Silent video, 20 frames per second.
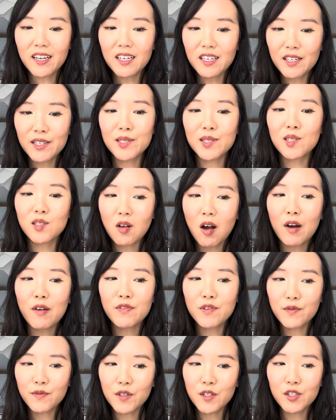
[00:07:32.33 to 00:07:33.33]
a
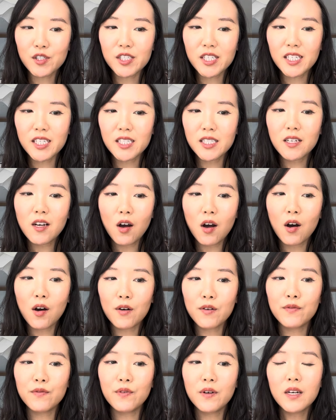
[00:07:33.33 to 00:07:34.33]
soft version
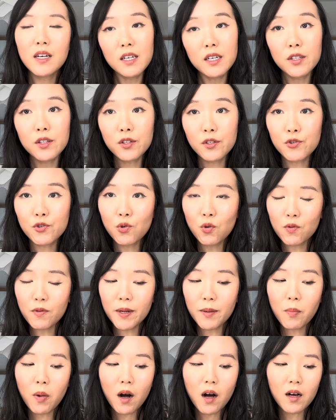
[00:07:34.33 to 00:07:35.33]
of the jewelry
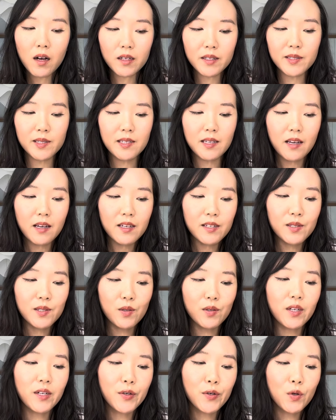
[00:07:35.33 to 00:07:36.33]
box. So
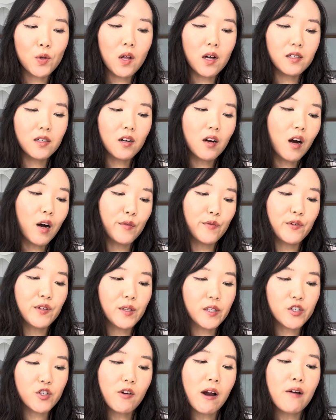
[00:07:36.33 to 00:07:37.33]
they no longer offer the
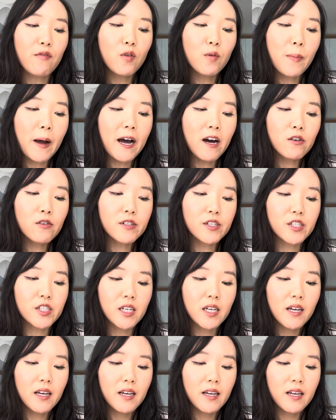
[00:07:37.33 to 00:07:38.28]
travel pouch.